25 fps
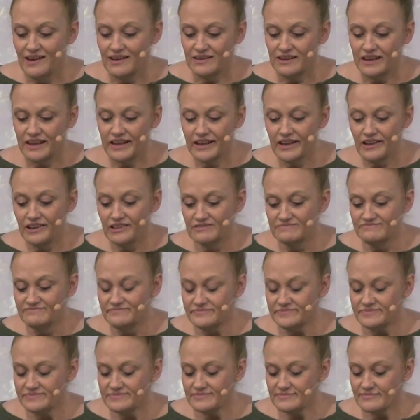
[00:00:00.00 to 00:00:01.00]
Now,
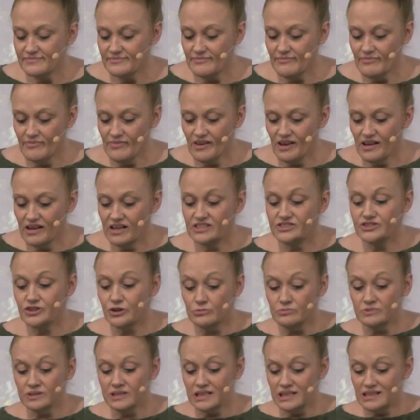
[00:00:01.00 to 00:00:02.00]
I
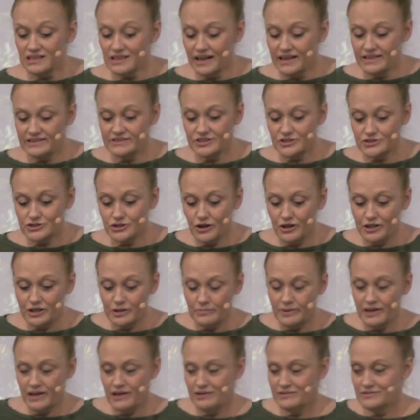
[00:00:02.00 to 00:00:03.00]
don't really like to talk
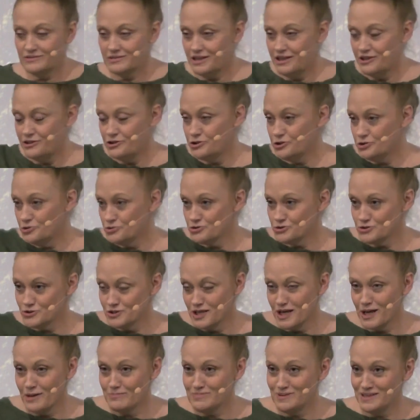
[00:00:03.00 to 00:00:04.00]
about he who shall
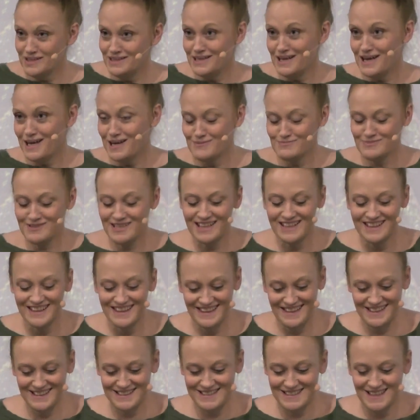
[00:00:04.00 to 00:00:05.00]
not be named,
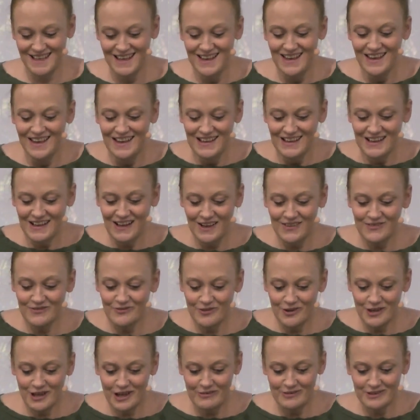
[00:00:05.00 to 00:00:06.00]
is kind
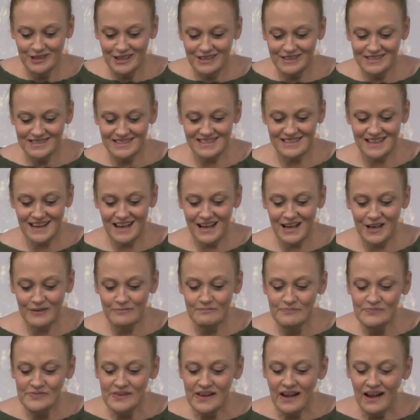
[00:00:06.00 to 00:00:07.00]
of what I would say,
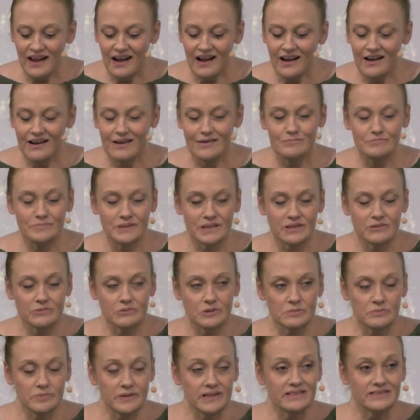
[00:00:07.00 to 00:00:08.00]
but it
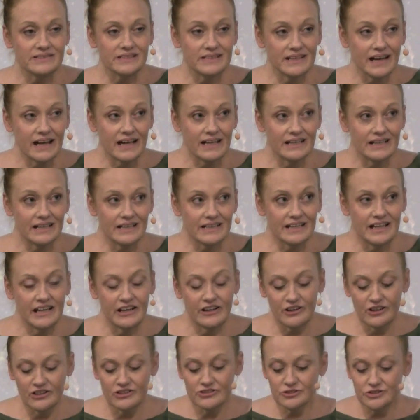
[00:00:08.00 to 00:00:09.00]
would be denying a
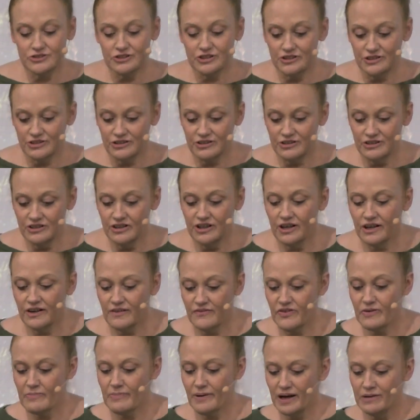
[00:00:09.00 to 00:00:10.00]
character
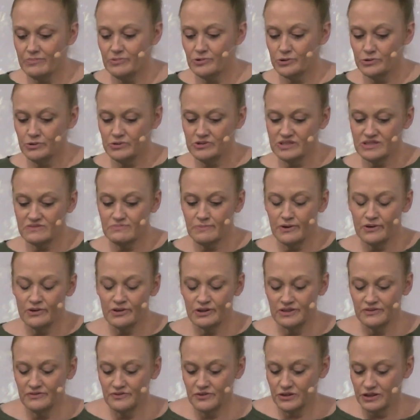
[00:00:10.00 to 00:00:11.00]
of the Bible who is
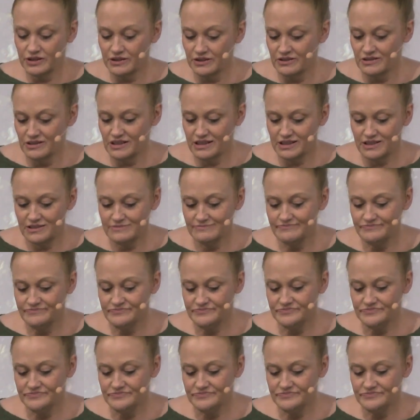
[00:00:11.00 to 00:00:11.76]
spoken of clearly.